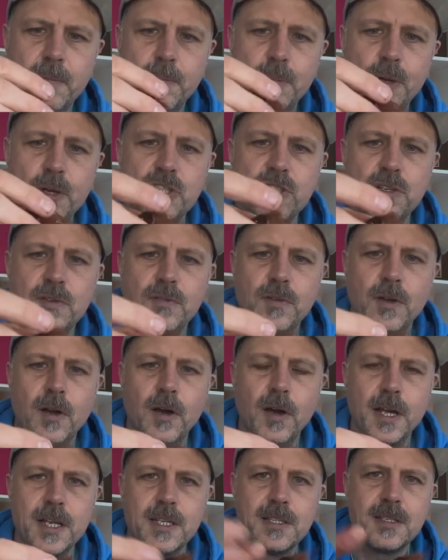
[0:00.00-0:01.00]
pusher
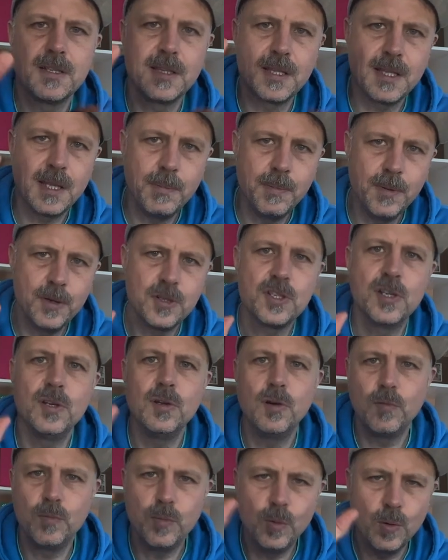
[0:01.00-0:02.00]
flies, they push a
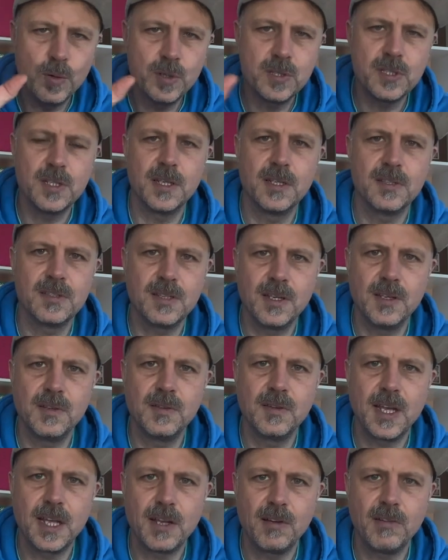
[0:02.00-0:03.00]
lot of water, so
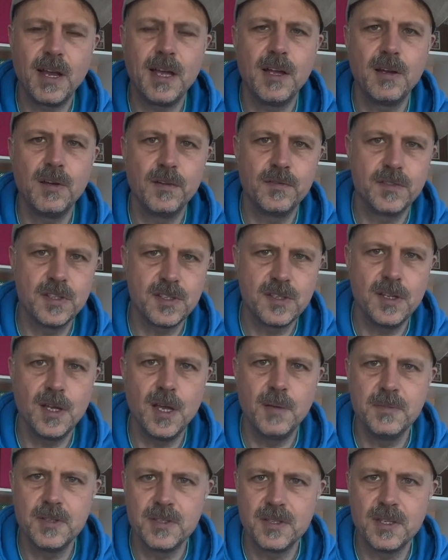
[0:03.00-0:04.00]
they create a lot of
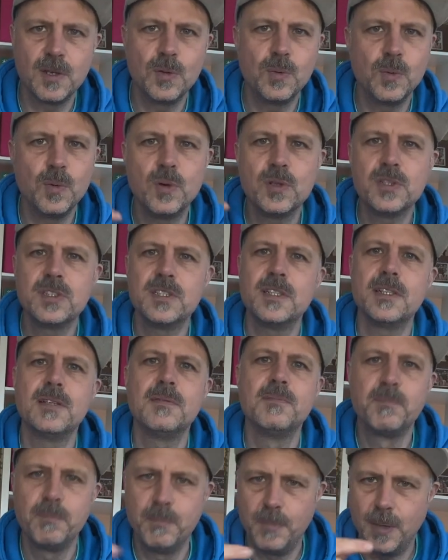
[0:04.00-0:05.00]
disturbance in the water.
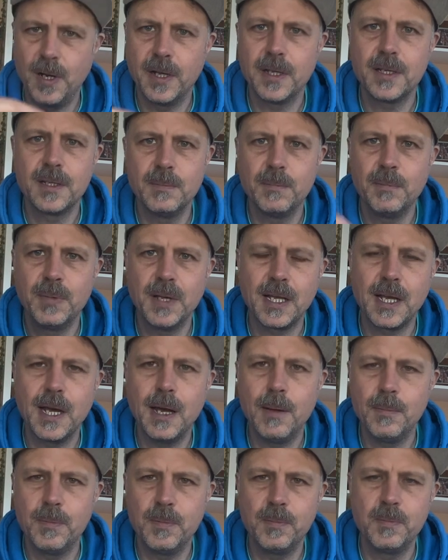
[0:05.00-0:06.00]
Pike can pick
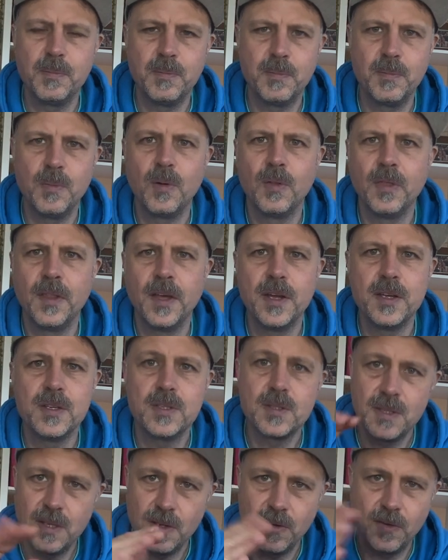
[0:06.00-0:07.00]
up on
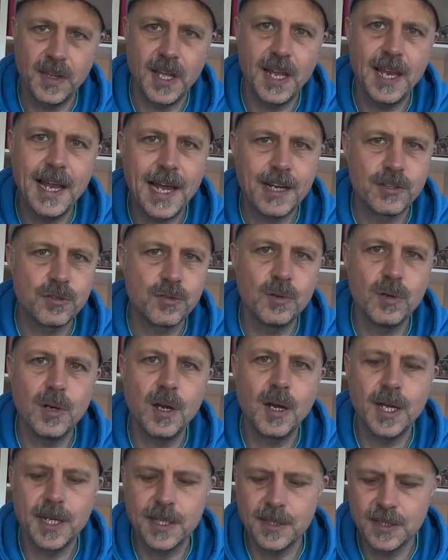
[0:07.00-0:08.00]
those on their lateral
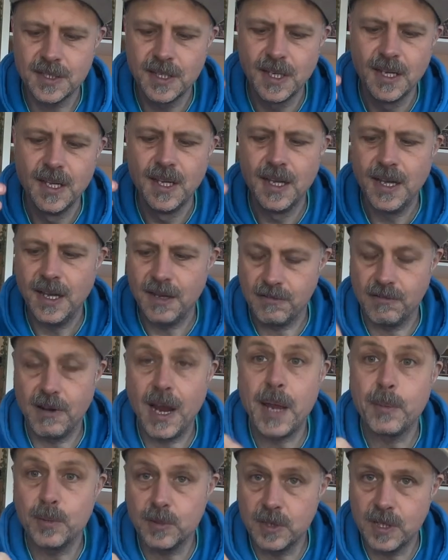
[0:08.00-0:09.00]
lines and are
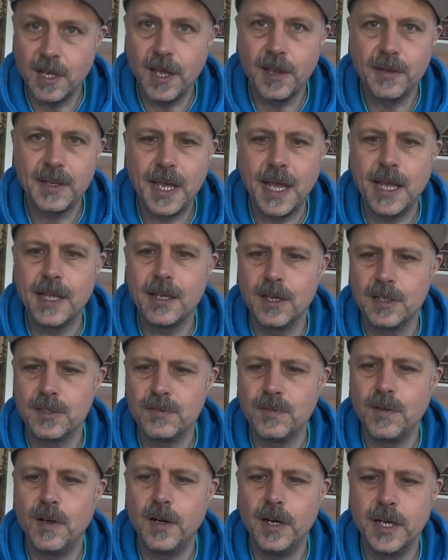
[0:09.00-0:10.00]
able to locate those
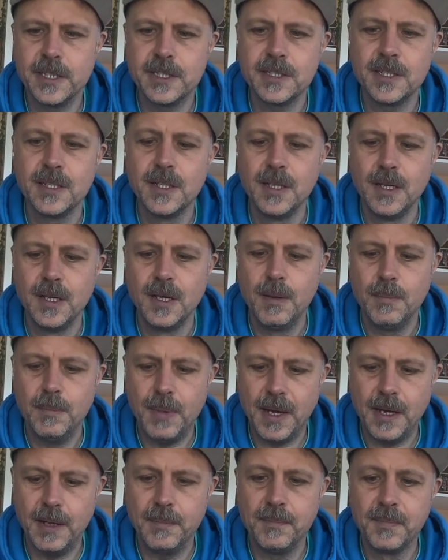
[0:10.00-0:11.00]
flies
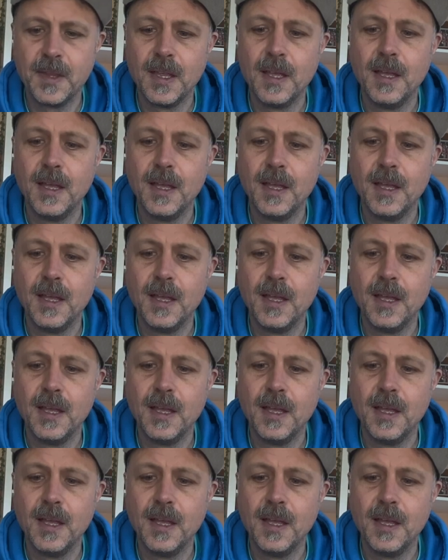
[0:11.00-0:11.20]
better.